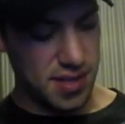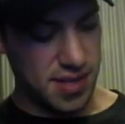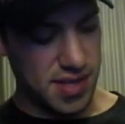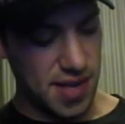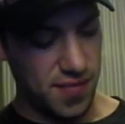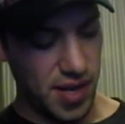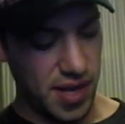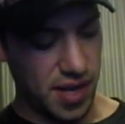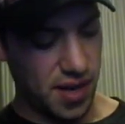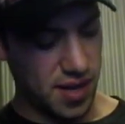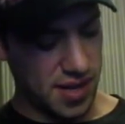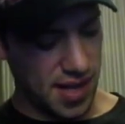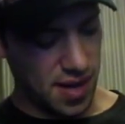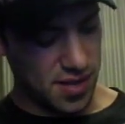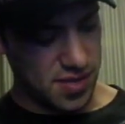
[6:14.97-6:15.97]
Definitely going to
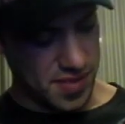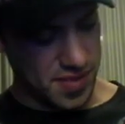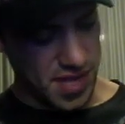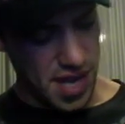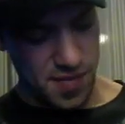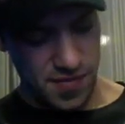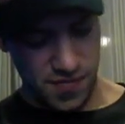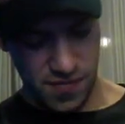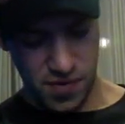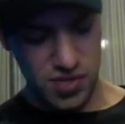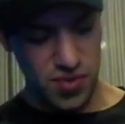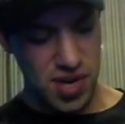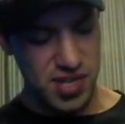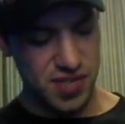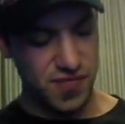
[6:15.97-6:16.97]
cut down some time and
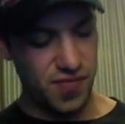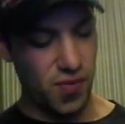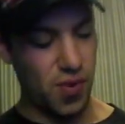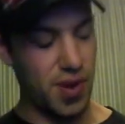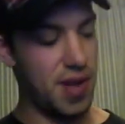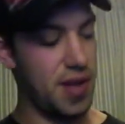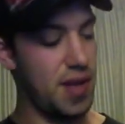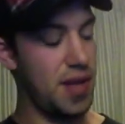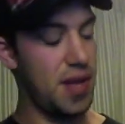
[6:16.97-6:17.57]
frustration for you.